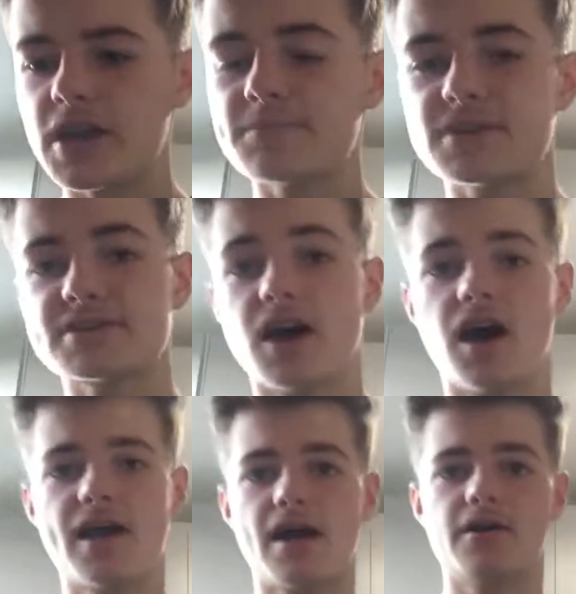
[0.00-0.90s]
James
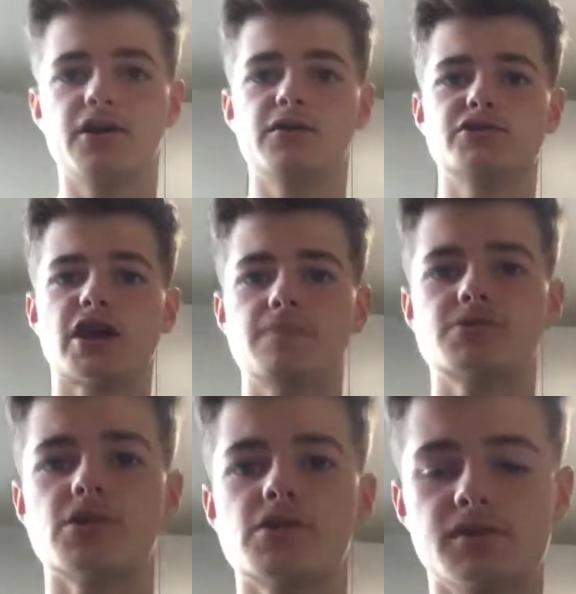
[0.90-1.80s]
says, hi, how are you doing,
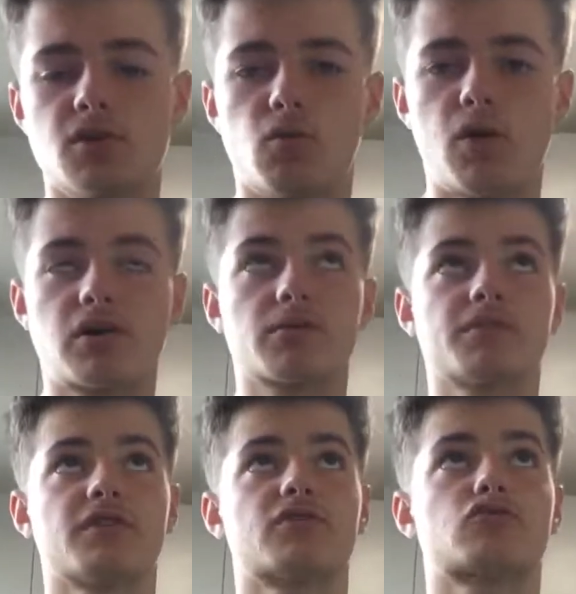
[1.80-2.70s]
James?
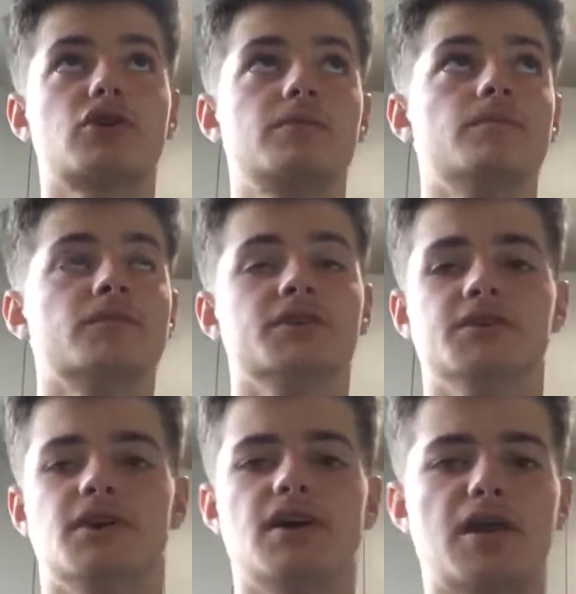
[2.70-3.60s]
Welcome to the stream.
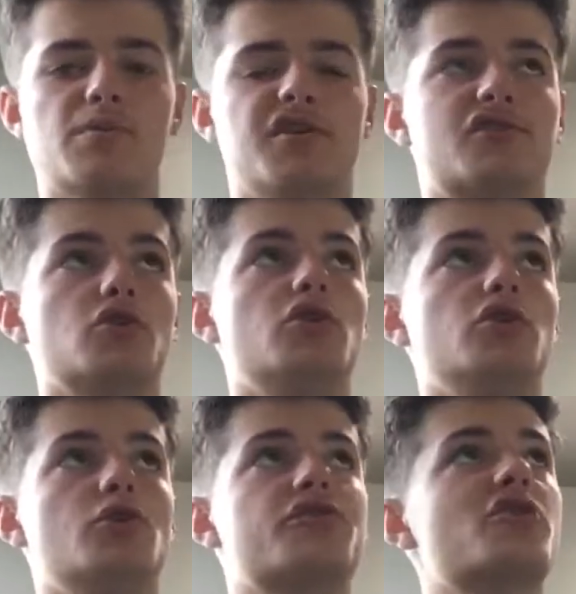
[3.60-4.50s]
Let me ask
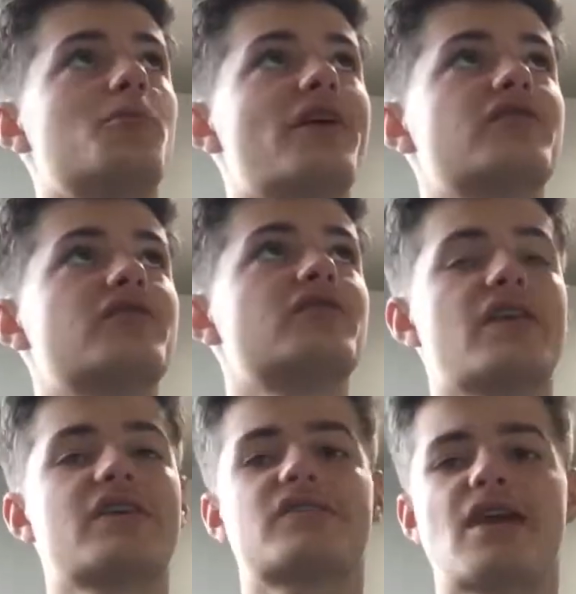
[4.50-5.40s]
your score
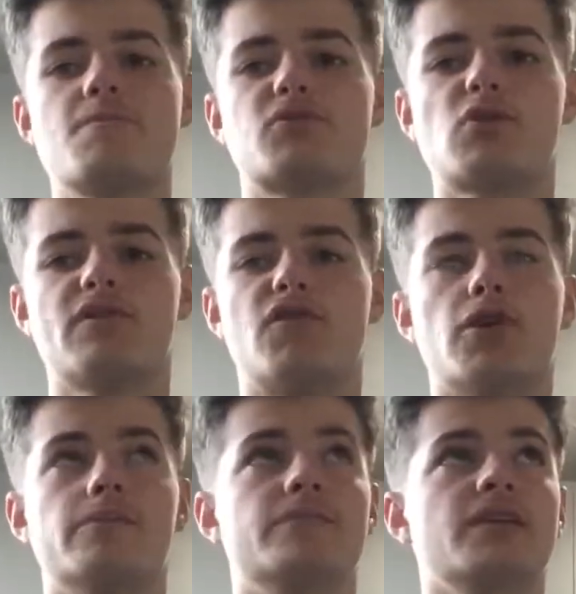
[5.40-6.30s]
predictions for this game between
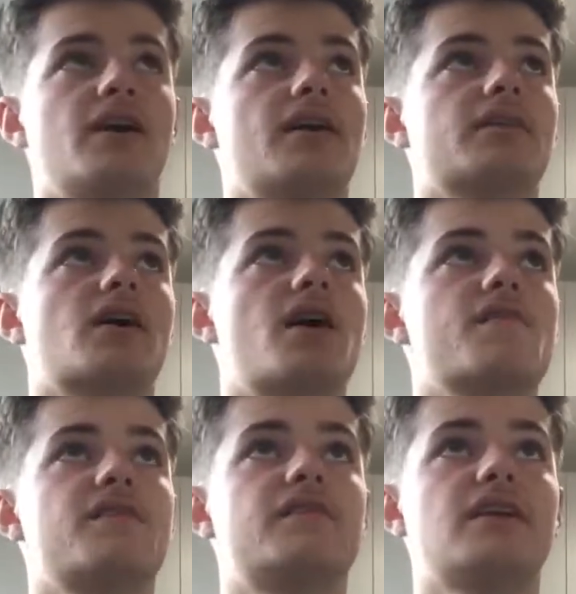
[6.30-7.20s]
Fulham and
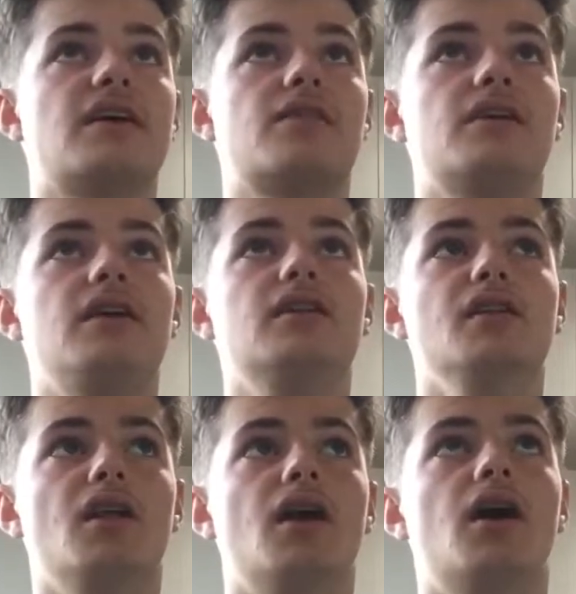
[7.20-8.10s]
Cardiff City in
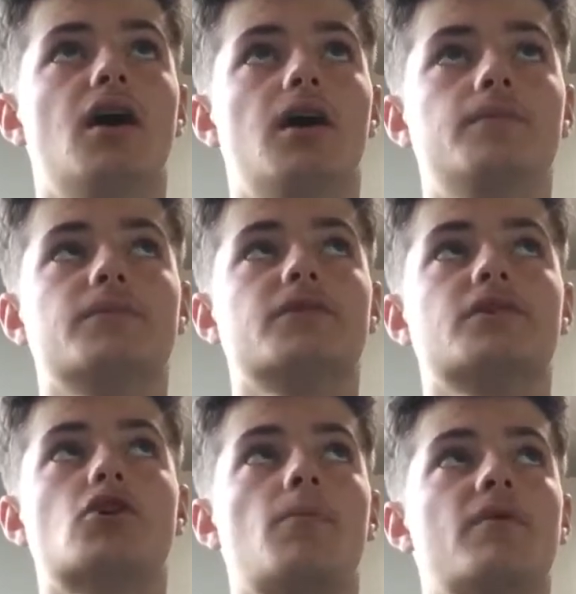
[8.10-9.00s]
the
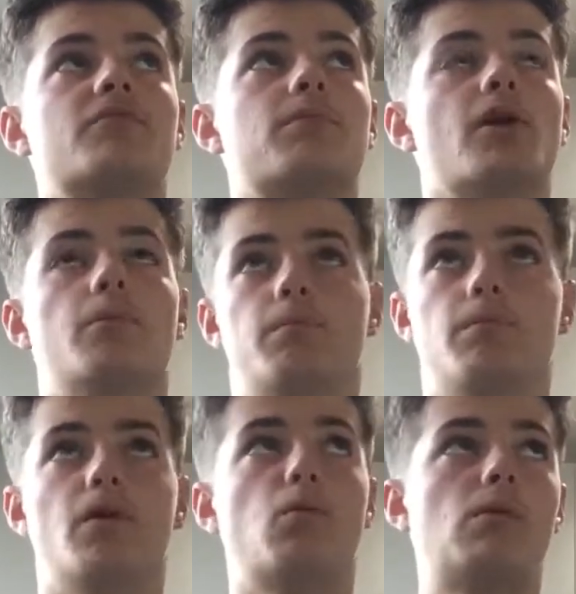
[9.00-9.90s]
comments below.
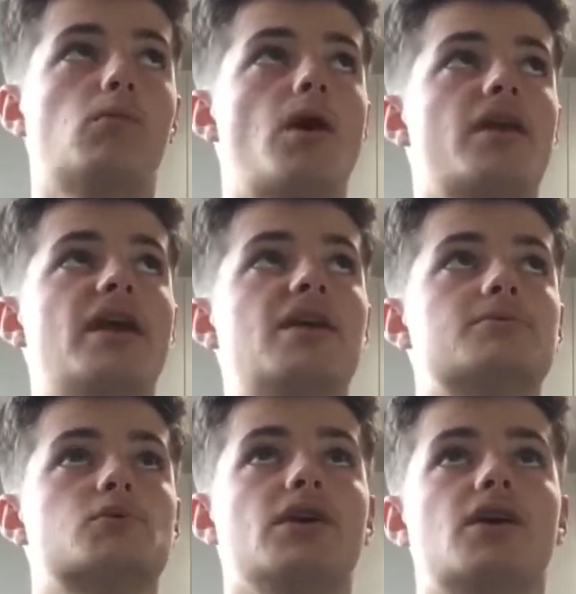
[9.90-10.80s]
1-1
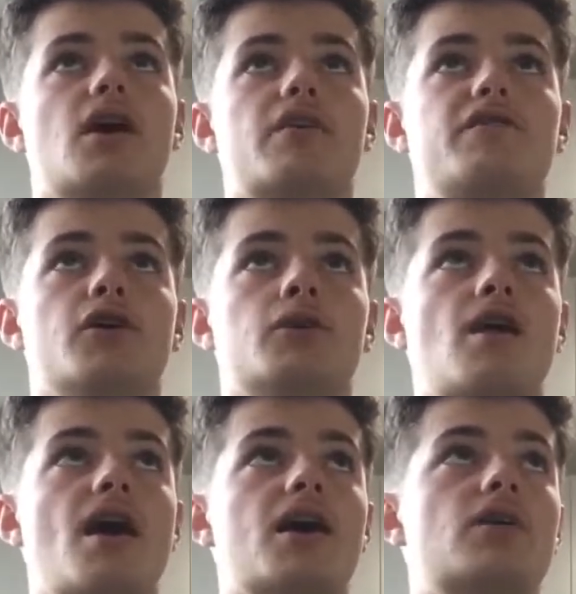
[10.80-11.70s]
here between Cardiff and
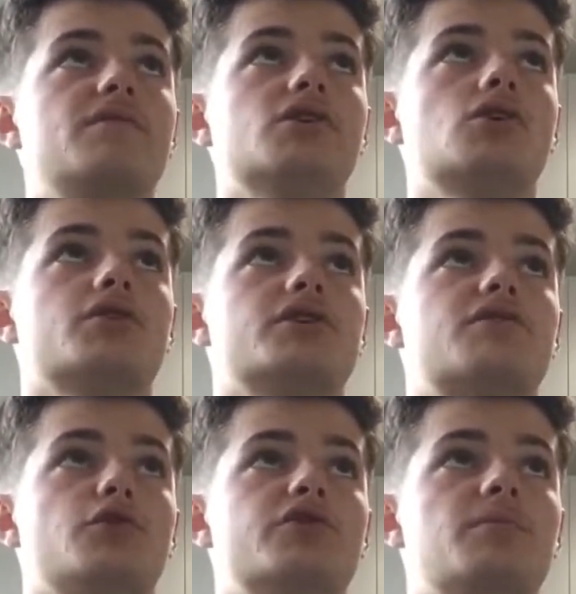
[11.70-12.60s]
Fulham at Craven
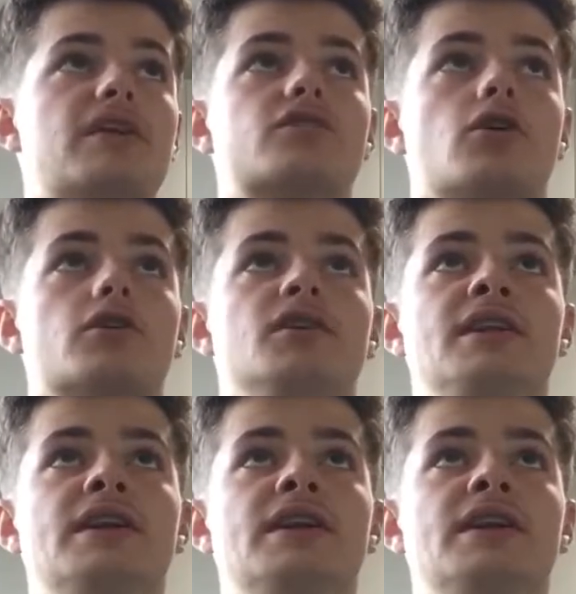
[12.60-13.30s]
Cottage. 40 minutes gone.